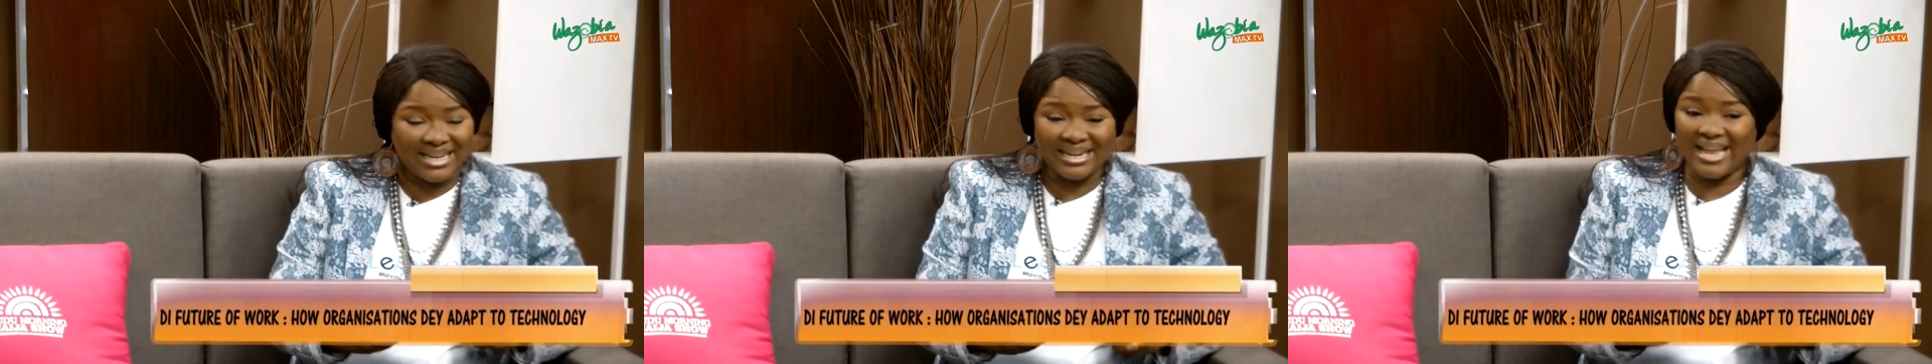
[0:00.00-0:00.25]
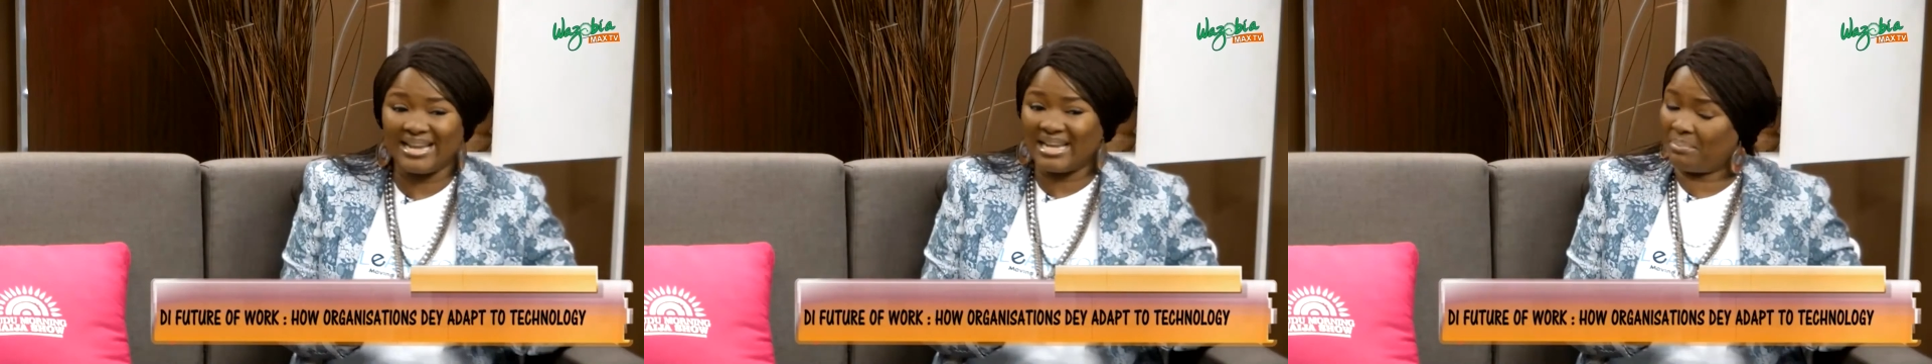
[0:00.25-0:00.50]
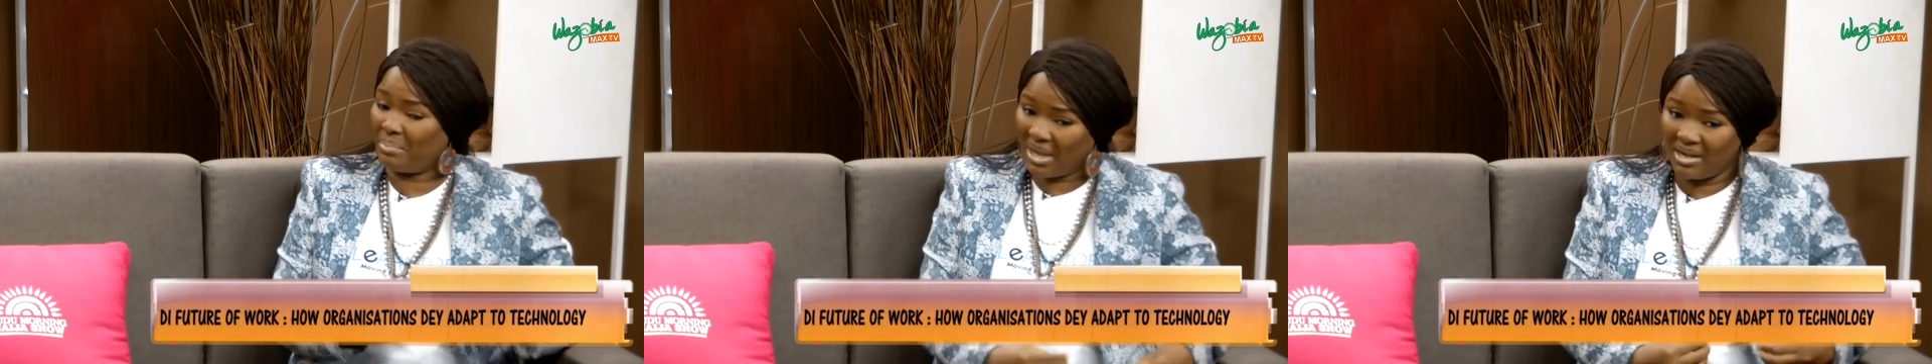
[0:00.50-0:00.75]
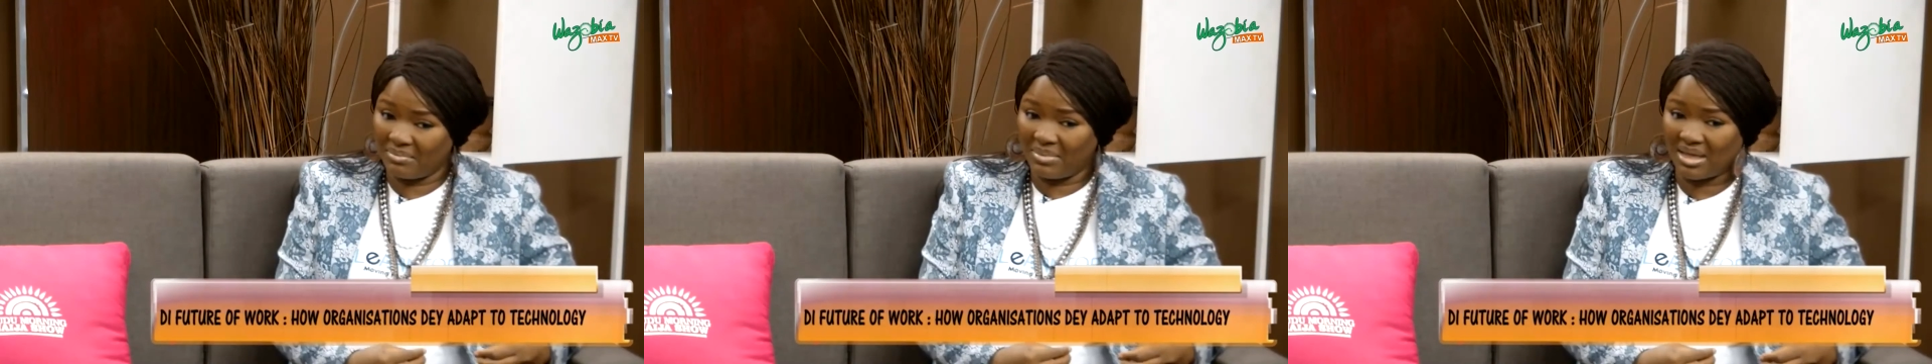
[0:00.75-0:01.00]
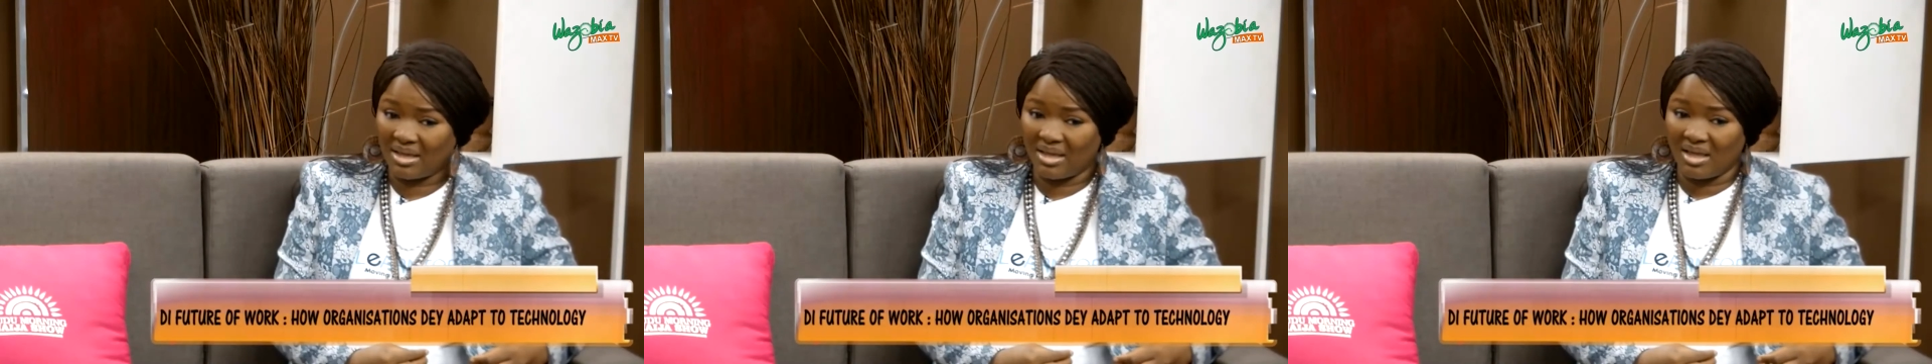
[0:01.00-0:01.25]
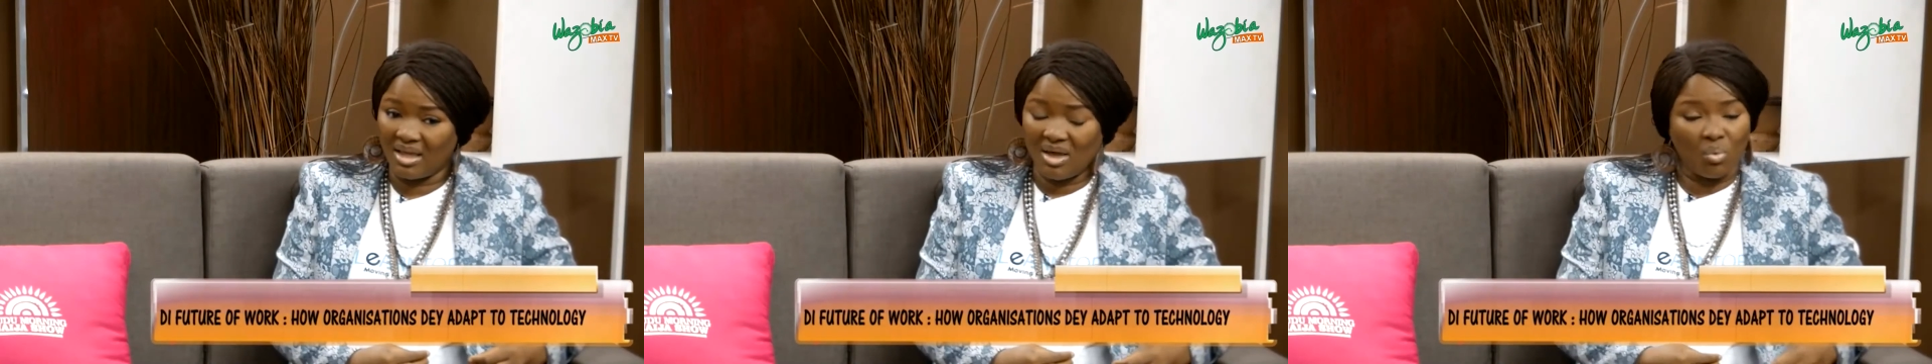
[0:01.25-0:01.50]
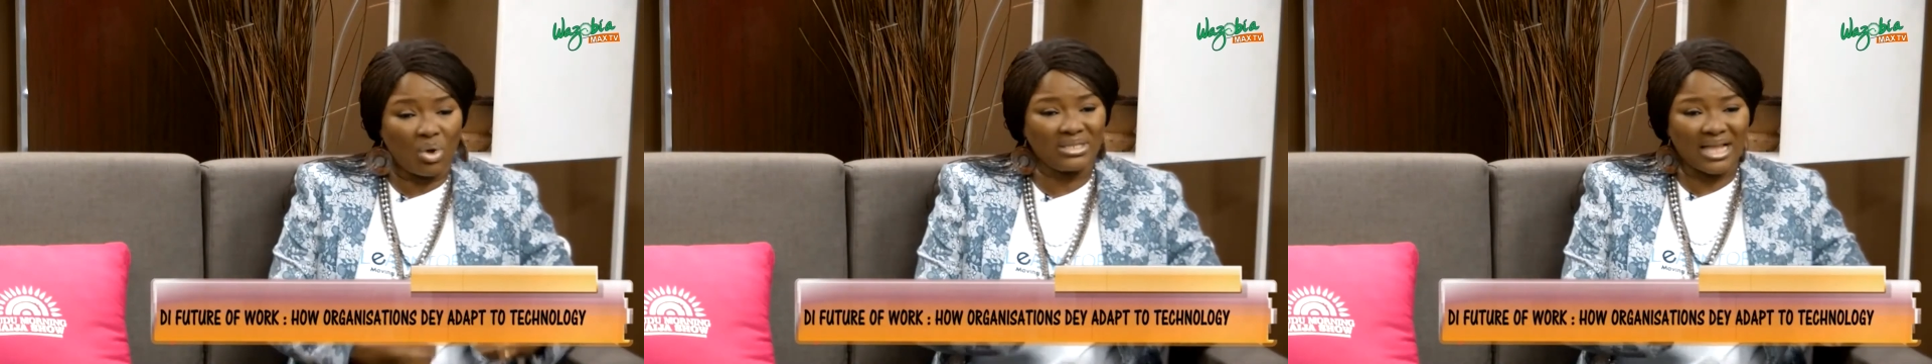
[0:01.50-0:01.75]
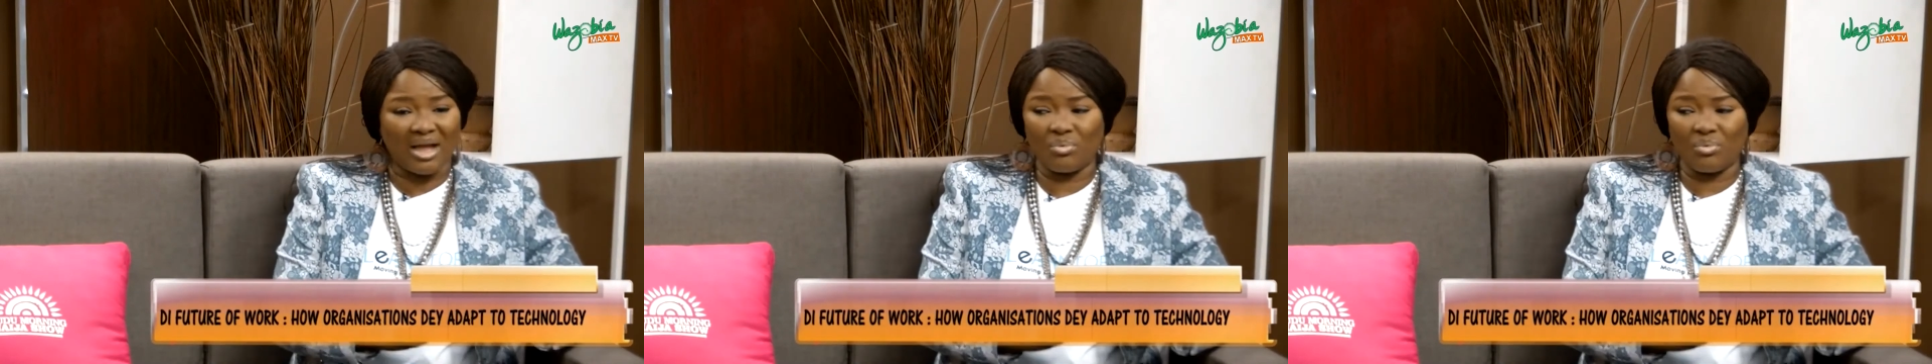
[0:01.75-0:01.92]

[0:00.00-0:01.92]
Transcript: Now they pain me. What you